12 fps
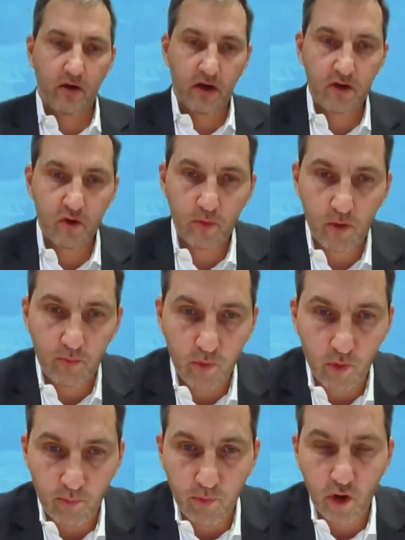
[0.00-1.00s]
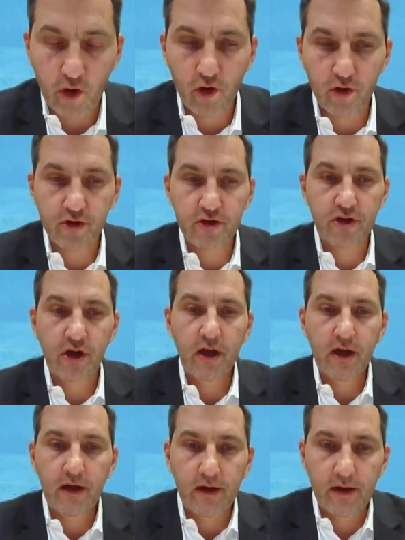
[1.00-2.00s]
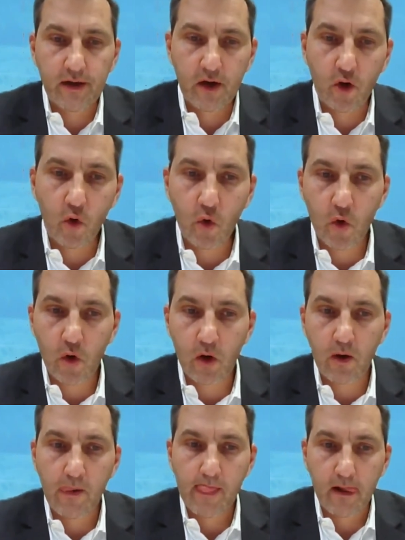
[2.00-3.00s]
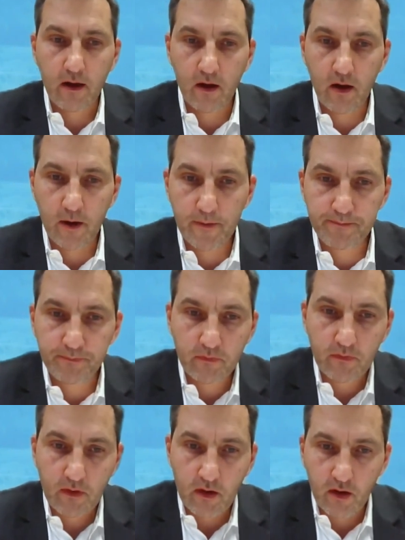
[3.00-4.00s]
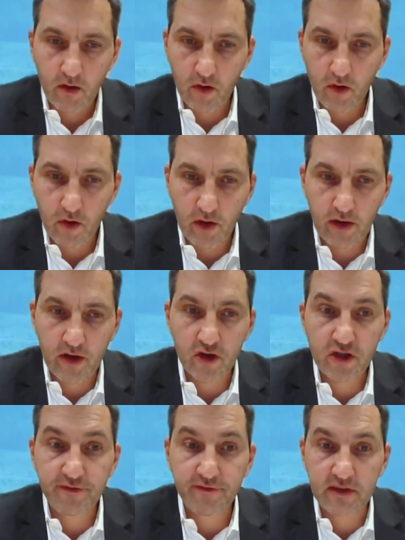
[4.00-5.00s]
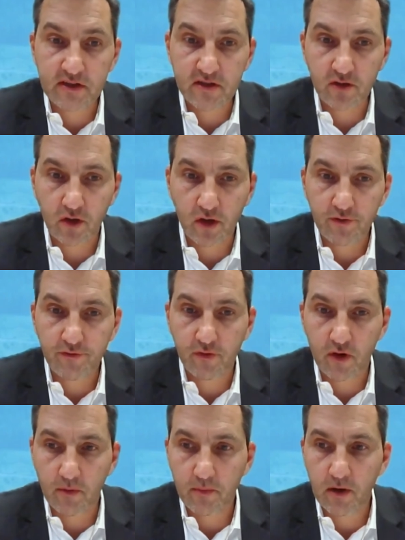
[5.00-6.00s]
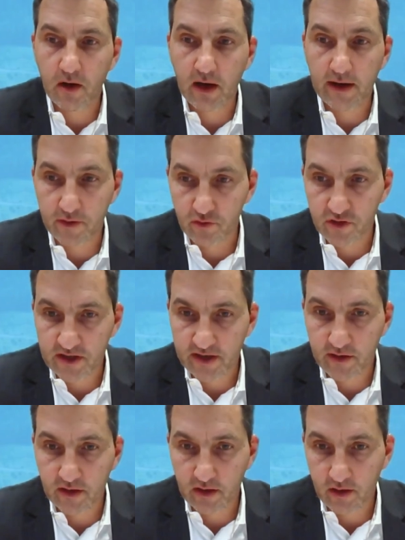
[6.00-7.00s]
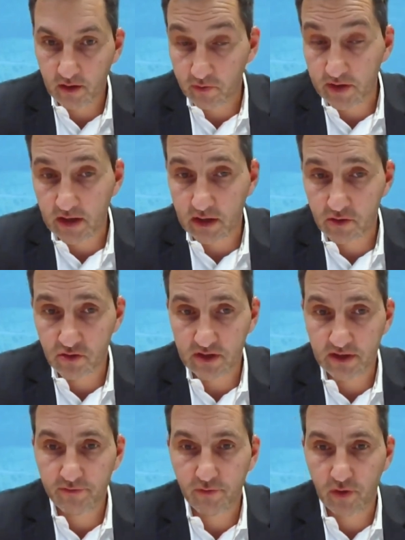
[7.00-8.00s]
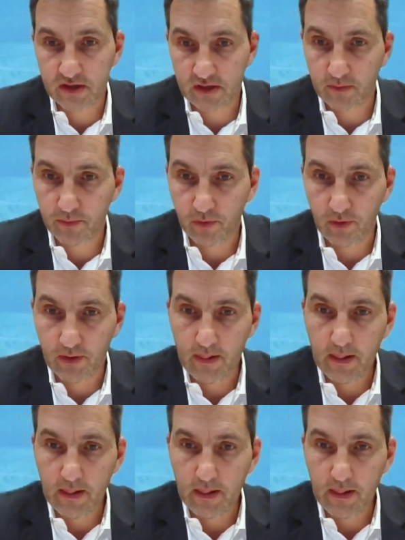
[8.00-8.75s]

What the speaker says: renewable boilers or um, energy feedstock from hydrogen, green hydrogen, for example.